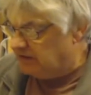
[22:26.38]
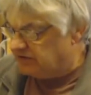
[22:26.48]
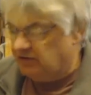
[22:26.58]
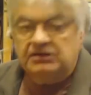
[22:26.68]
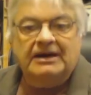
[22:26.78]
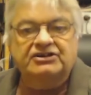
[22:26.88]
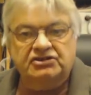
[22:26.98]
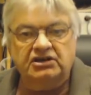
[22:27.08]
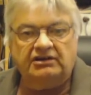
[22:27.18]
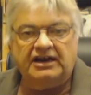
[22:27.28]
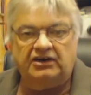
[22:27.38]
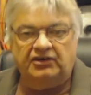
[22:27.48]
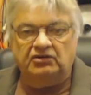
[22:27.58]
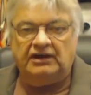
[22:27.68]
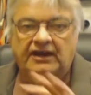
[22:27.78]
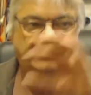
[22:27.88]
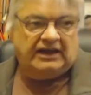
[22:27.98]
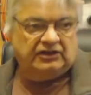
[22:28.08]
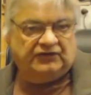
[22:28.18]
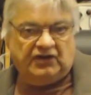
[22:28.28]
so you imagine your aerial like
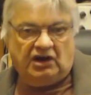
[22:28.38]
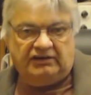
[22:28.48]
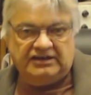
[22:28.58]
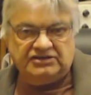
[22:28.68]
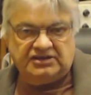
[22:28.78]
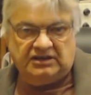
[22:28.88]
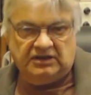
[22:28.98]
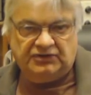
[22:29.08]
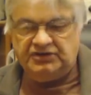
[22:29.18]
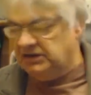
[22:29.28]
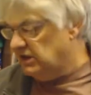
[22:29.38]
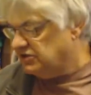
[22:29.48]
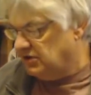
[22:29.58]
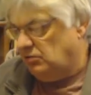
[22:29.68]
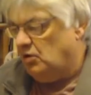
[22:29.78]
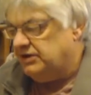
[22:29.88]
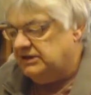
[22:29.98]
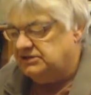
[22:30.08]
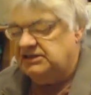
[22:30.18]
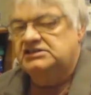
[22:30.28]
that, the far end's earthed. So what
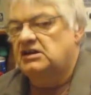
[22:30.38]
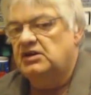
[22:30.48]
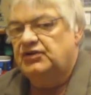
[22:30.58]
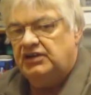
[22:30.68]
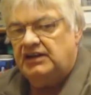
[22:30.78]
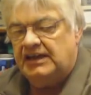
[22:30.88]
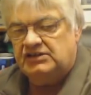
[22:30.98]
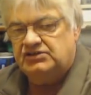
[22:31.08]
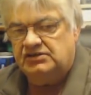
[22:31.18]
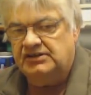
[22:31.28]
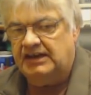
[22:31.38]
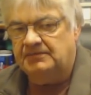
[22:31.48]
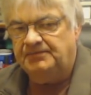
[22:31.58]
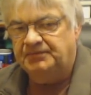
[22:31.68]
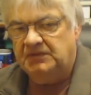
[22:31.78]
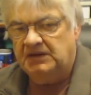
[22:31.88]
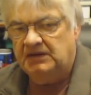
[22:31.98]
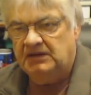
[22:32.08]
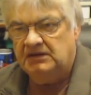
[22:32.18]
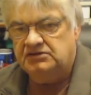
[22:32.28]
is this earth connection then?
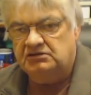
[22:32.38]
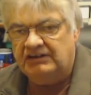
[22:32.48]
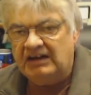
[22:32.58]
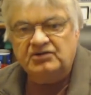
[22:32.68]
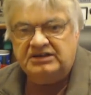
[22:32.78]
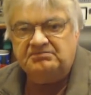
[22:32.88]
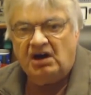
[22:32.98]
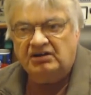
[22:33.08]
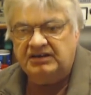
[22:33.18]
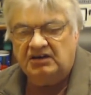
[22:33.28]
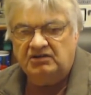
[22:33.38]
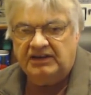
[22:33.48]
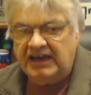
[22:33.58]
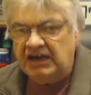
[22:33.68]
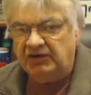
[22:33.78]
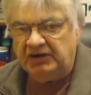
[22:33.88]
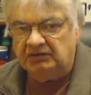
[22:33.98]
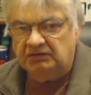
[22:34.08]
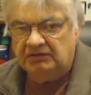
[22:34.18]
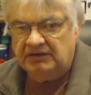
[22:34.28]
It's a grounded Marconi
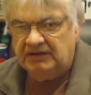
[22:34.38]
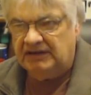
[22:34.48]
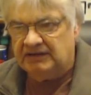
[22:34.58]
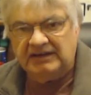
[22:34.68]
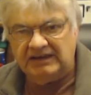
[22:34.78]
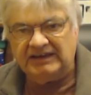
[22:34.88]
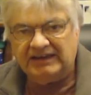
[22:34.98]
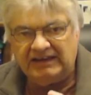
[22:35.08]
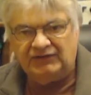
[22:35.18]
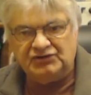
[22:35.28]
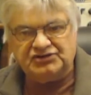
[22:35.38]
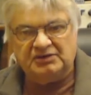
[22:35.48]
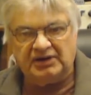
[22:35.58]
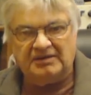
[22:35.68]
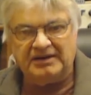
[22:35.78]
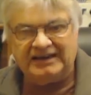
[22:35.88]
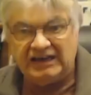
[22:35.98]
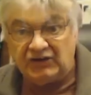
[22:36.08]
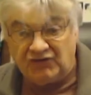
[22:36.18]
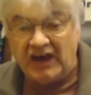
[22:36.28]
aerial. If you see what I mean,
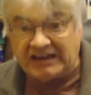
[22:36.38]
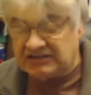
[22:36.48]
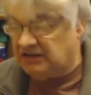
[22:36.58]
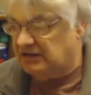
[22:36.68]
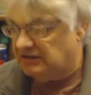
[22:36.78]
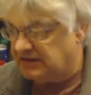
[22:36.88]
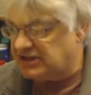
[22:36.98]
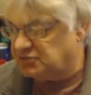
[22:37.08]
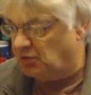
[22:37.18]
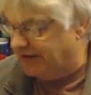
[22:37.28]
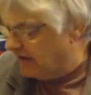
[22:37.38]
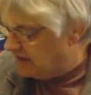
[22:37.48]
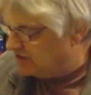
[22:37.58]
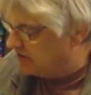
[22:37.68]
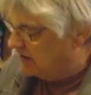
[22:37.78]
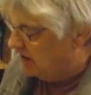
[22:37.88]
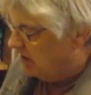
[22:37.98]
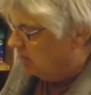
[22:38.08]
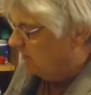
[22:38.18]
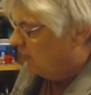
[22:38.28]
in effect, that's what it is.
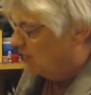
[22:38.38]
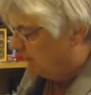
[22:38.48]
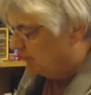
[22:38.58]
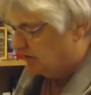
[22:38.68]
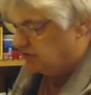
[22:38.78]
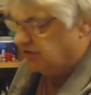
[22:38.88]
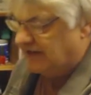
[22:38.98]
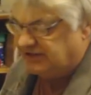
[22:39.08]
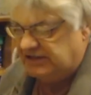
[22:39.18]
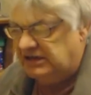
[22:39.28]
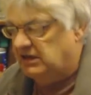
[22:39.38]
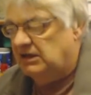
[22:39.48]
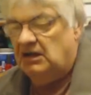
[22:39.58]
You've got from your chassis,